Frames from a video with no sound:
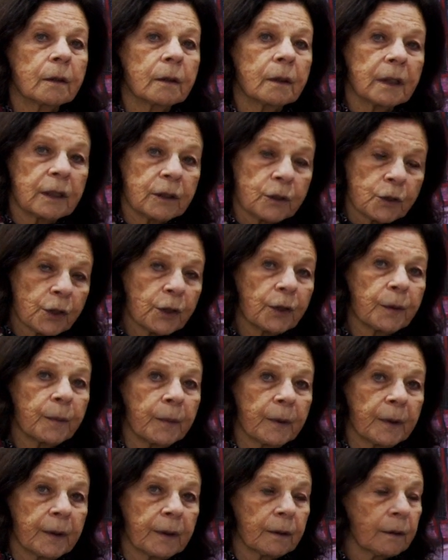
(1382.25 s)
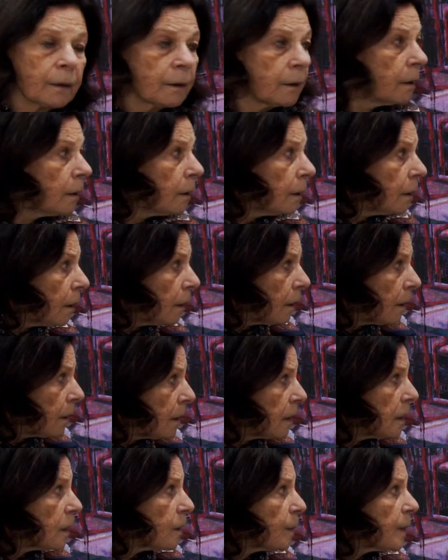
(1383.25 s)
interpret in
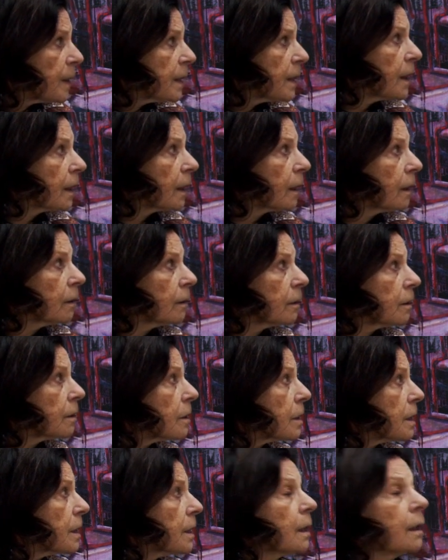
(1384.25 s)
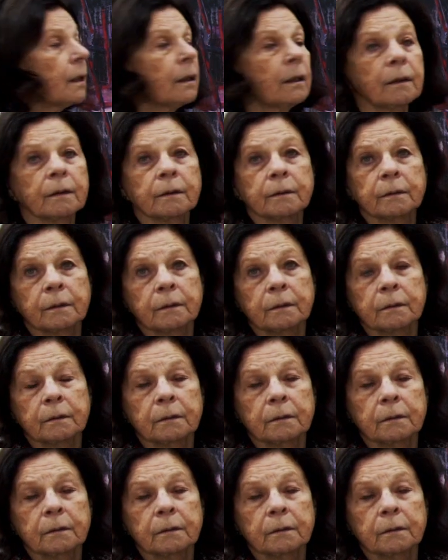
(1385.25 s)
this particular scene